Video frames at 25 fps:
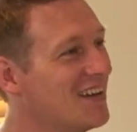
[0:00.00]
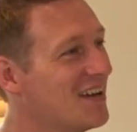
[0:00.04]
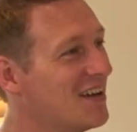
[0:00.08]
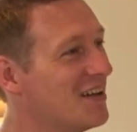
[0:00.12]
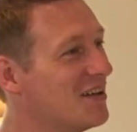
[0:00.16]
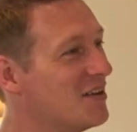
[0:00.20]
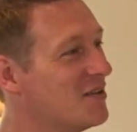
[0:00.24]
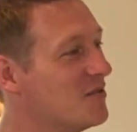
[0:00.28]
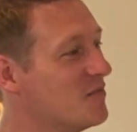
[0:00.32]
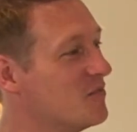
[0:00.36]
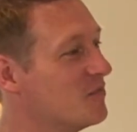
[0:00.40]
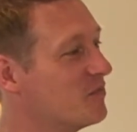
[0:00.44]

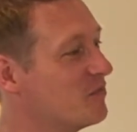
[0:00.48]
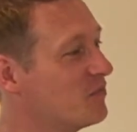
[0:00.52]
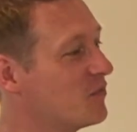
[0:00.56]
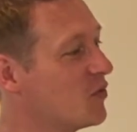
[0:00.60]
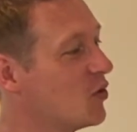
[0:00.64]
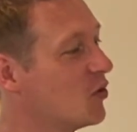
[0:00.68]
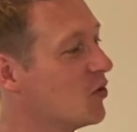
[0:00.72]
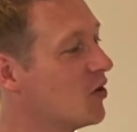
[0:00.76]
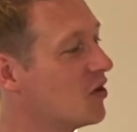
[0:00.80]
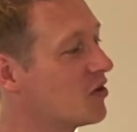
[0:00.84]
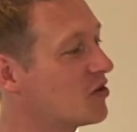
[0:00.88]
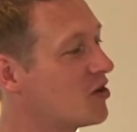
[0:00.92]

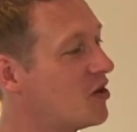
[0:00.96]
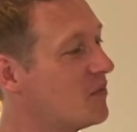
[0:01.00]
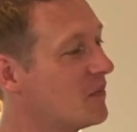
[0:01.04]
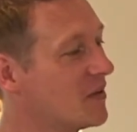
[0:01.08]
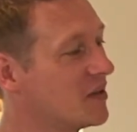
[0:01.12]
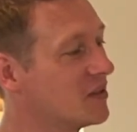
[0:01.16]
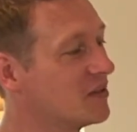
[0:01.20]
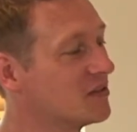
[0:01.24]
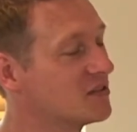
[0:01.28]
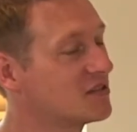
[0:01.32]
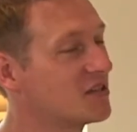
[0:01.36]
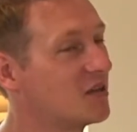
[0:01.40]
Or I'll
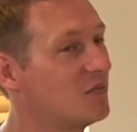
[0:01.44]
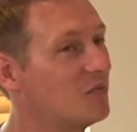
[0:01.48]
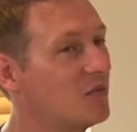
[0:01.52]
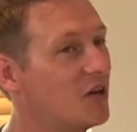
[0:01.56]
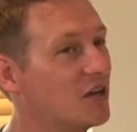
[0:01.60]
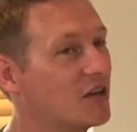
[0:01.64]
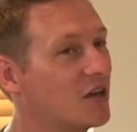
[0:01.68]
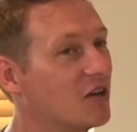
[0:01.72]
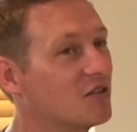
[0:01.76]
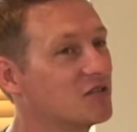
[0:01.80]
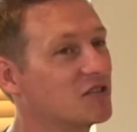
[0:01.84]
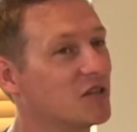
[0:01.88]
comment that
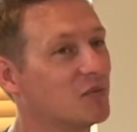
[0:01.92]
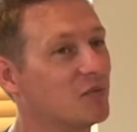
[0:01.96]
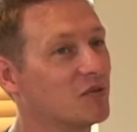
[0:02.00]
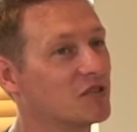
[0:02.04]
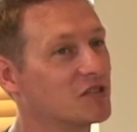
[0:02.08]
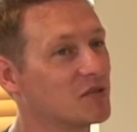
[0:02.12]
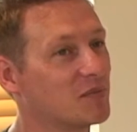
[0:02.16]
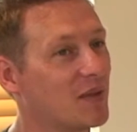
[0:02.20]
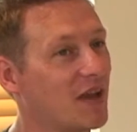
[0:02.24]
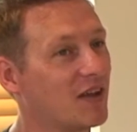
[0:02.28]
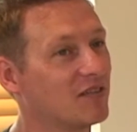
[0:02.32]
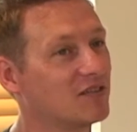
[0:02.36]
I know
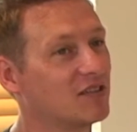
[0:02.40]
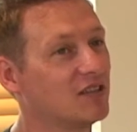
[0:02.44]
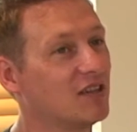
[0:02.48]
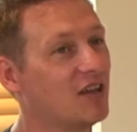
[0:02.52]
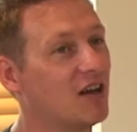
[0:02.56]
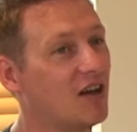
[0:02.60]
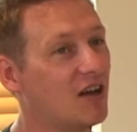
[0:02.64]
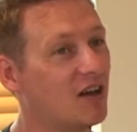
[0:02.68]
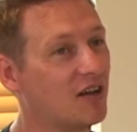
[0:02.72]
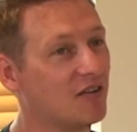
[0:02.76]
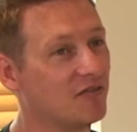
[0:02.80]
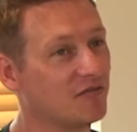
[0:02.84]
someone's about to
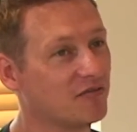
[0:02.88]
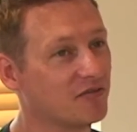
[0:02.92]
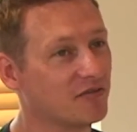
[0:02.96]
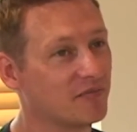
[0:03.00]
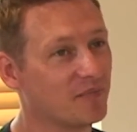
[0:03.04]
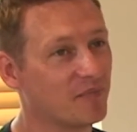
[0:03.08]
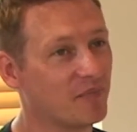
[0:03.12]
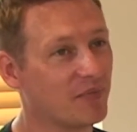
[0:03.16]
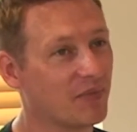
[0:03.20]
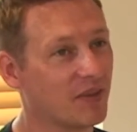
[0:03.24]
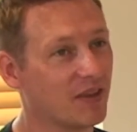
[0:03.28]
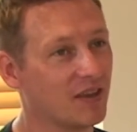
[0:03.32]
laugh,